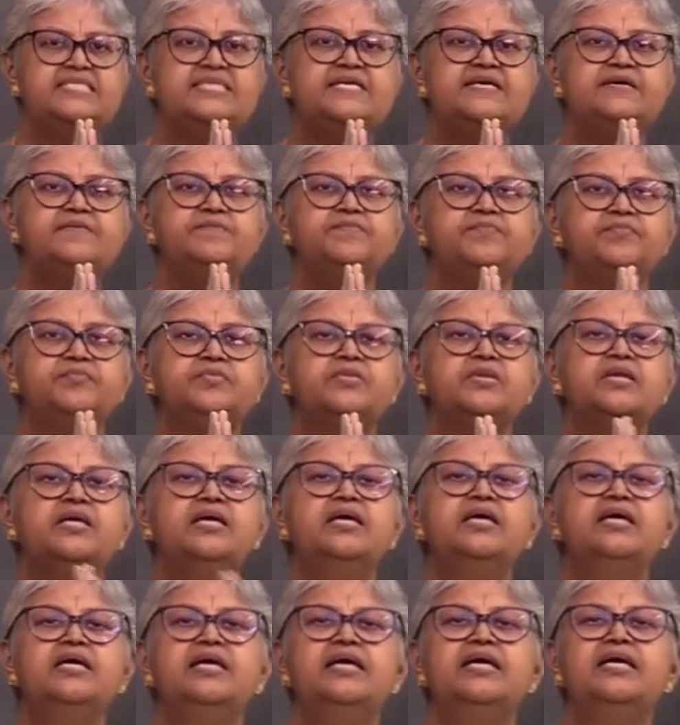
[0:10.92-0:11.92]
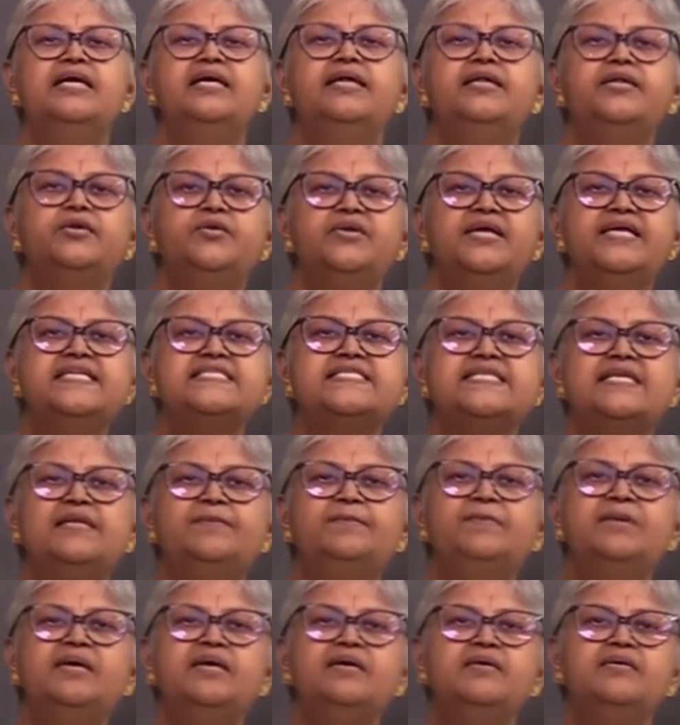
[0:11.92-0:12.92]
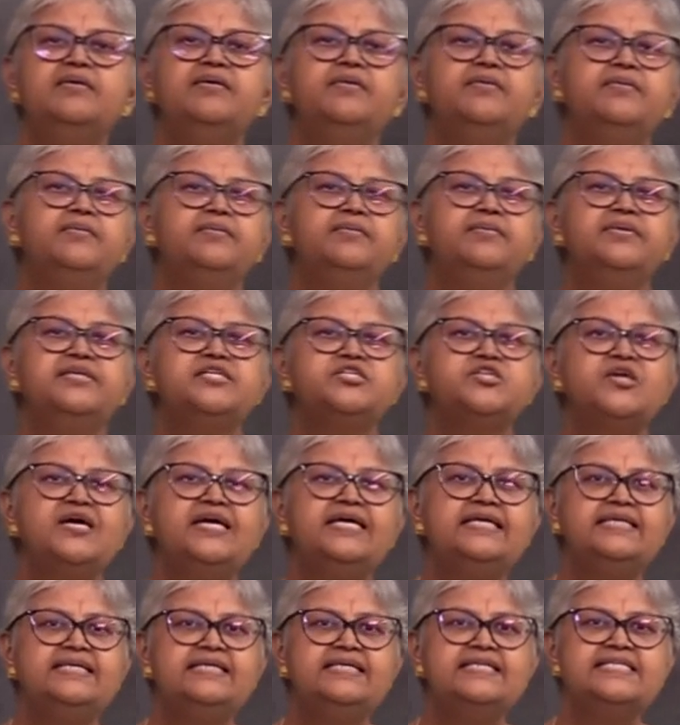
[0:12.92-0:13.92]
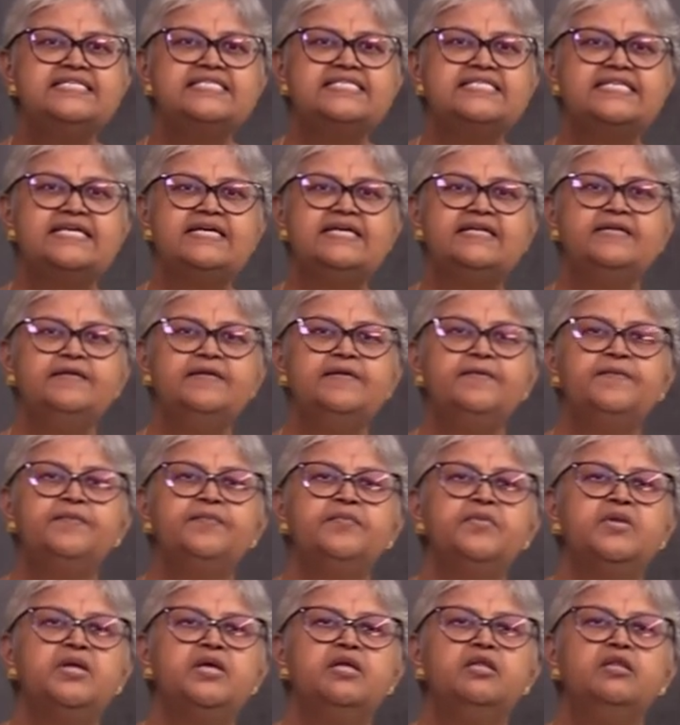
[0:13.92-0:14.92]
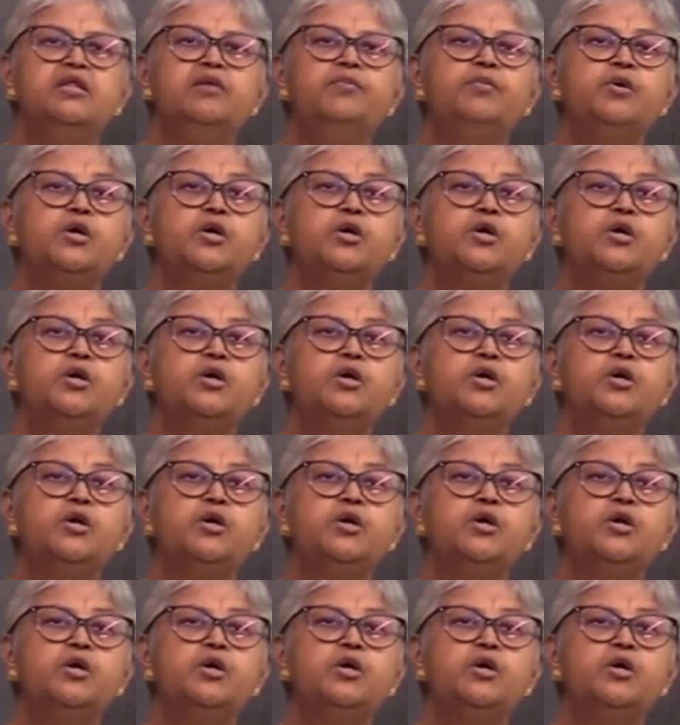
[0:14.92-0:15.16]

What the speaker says: Okay, in today's clipping, we try and understand the